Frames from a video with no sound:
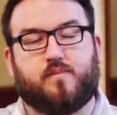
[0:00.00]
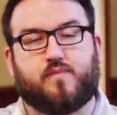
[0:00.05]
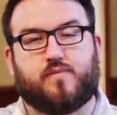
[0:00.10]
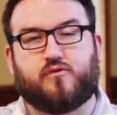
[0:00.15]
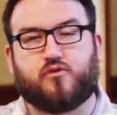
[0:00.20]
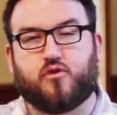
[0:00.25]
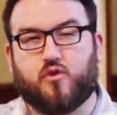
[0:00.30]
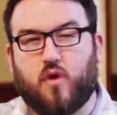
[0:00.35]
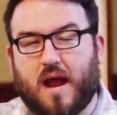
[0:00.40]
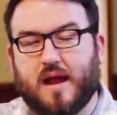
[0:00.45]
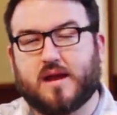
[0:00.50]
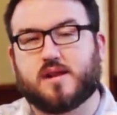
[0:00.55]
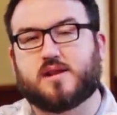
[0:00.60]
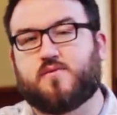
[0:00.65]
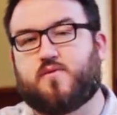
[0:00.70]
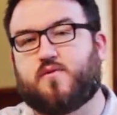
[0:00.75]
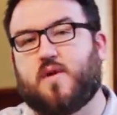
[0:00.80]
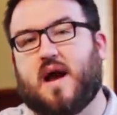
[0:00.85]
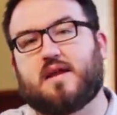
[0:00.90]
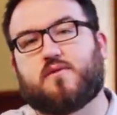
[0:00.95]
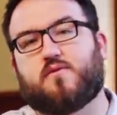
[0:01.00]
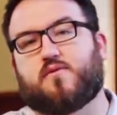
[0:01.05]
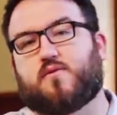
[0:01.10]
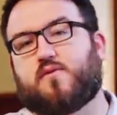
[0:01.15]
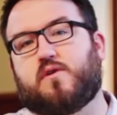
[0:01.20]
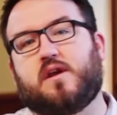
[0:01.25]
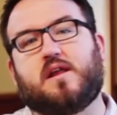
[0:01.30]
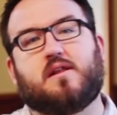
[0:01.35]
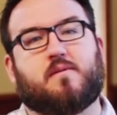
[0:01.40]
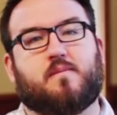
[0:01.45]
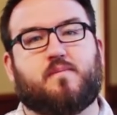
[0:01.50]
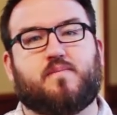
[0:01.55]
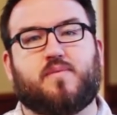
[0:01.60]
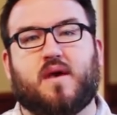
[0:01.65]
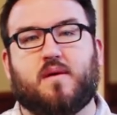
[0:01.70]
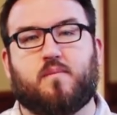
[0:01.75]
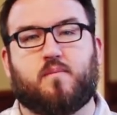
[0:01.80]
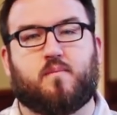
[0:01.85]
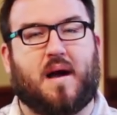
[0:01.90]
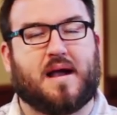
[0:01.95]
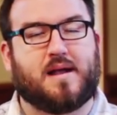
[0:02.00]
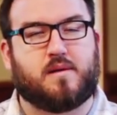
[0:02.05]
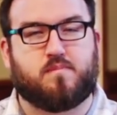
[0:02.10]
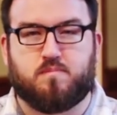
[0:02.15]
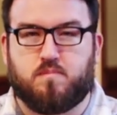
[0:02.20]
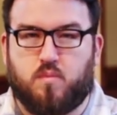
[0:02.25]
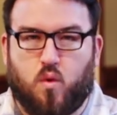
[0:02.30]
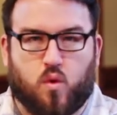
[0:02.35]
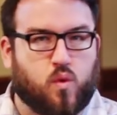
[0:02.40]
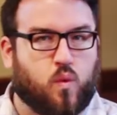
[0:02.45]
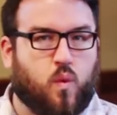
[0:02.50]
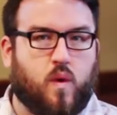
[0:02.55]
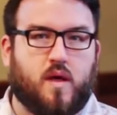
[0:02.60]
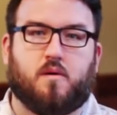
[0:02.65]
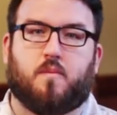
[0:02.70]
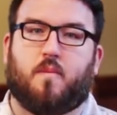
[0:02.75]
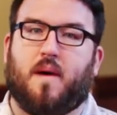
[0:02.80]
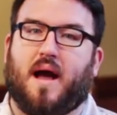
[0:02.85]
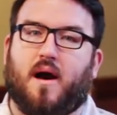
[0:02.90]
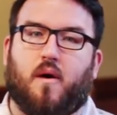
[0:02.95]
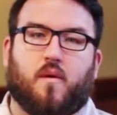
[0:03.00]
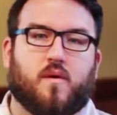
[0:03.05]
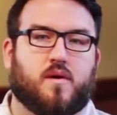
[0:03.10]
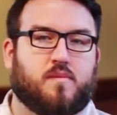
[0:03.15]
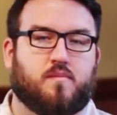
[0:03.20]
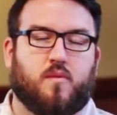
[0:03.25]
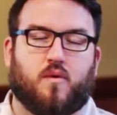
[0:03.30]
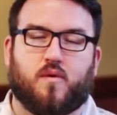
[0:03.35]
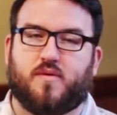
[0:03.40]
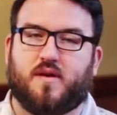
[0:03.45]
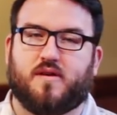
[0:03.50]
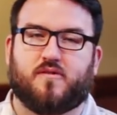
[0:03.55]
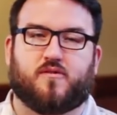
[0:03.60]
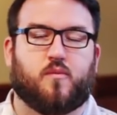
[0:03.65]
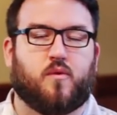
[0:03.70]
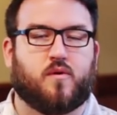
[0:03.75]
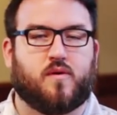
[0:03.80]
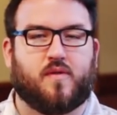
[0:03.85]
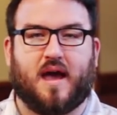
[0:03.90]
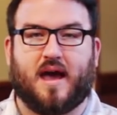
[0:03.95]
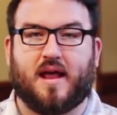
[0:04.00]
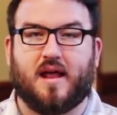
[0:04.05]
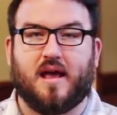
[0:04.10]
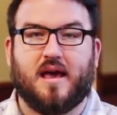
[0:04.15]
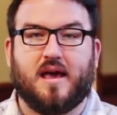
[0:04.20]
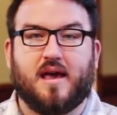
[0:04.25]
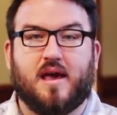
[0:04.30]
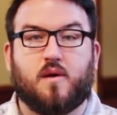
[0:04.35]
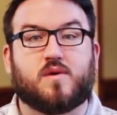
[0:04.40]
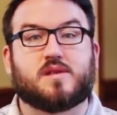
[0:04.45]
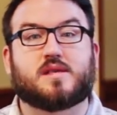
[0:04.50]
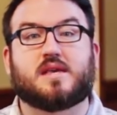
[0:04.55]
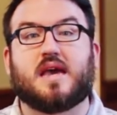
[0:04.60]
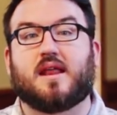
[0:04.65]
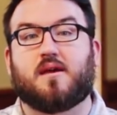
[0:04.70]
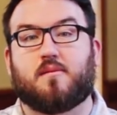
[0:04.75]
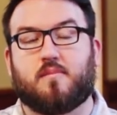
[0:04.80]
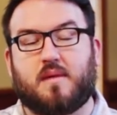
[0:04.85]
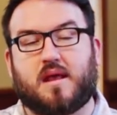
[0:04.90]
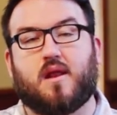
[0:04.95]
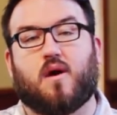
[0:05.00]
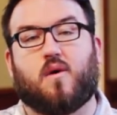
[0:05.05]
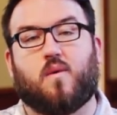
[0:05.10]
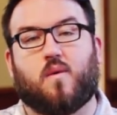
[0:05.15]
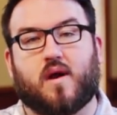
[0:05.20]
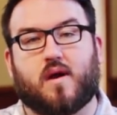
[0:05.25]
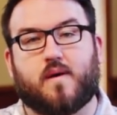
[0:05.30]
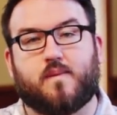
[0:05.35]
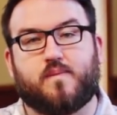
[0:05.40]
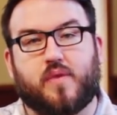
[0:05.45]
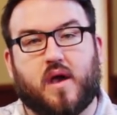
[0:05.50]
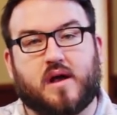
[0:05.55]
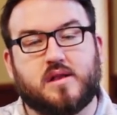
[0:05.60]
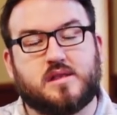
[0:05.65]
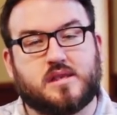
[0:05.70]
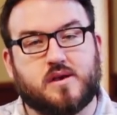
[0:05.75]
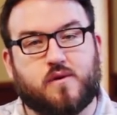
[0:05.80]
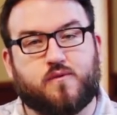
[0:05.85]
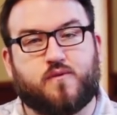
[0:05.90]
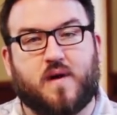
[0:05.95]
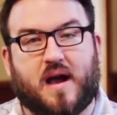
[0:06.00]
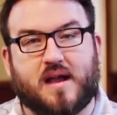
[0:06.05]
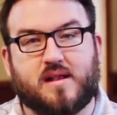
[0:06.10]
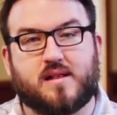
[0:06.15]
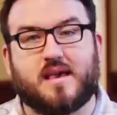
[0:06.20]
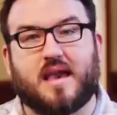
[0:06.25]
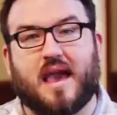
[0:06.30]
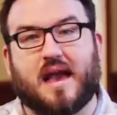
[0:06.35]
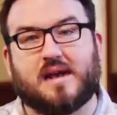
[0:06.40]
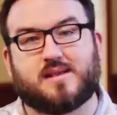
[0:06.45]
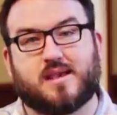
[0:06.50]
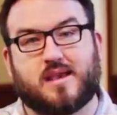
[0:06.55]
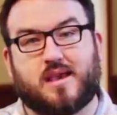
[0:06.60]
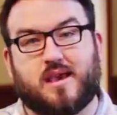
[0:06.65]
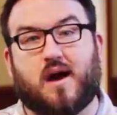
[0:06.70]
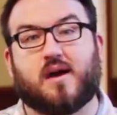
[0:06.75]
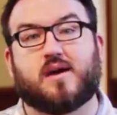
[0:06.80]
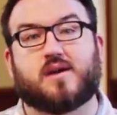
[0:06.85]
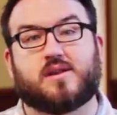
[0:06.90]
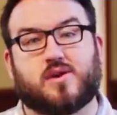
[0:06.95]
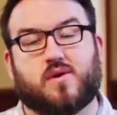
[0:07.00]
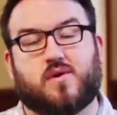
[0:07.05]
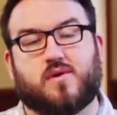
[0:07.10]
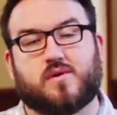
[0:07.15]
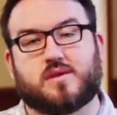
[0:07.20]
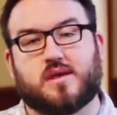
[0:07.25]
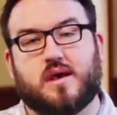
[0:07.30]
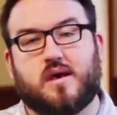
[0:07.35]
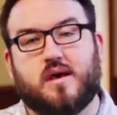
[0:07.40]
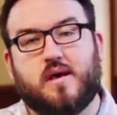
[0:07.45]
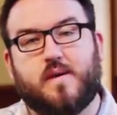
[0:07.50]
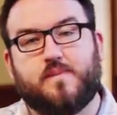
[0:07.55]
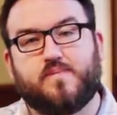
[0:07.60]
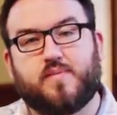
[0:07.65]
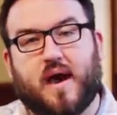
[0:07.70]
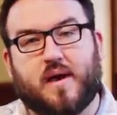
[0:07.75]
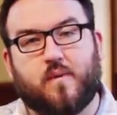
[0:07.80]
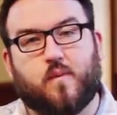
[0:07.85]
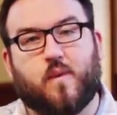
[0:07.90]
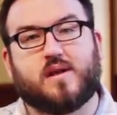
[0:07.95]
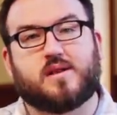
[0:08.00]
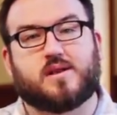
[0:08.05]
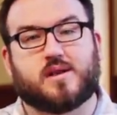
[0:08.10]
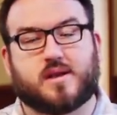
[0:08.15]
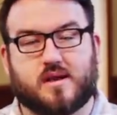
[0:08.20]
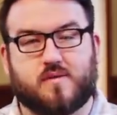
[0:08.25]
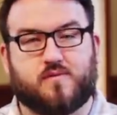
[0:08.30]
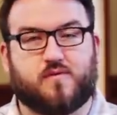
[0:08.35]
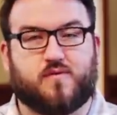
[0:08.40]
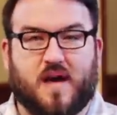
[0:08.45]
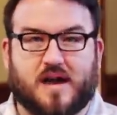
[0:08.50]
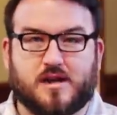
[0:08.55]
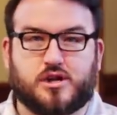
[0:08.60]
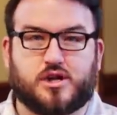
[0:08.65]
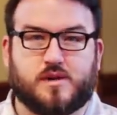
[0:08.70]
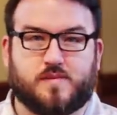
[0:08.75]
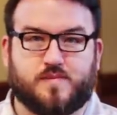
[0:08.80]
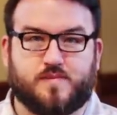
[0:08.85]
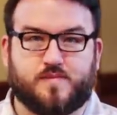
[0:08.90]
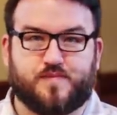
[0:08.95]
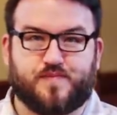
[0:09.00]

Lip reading: Trying to find freedom by more willpower and more this, more that, it was getting me nowhere. Until finally, as a young adult, I went to confession.